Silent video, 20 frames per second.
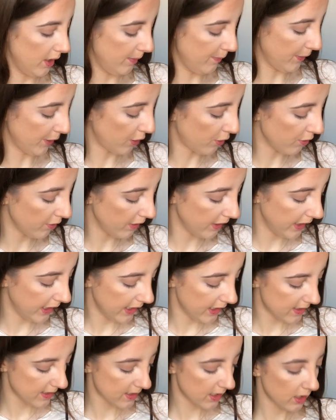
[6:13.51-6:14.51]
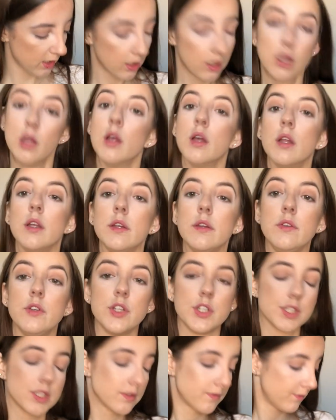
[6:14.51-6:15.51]
the crease,
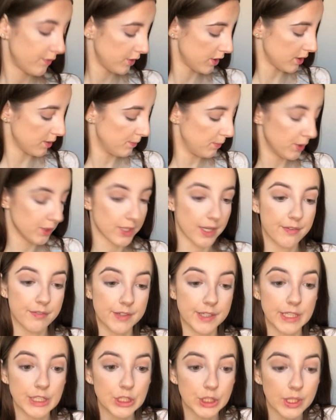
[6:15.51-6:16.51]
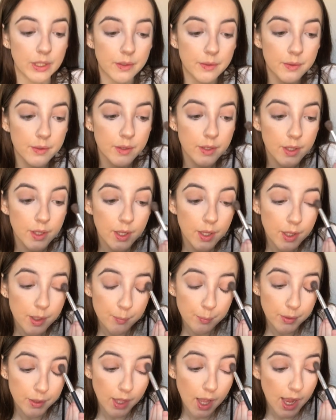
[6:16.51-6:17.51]
just for some more definition.
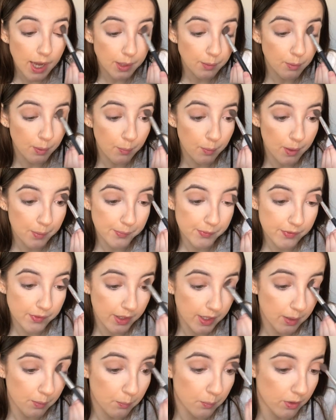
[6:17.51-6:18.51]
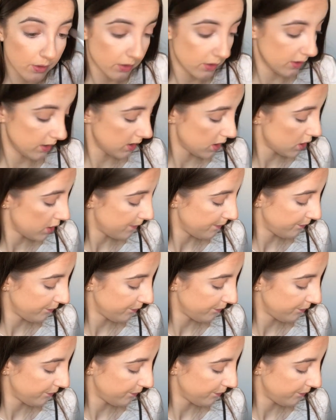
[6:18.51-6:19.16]
But yeah, anyway, what I was saying was,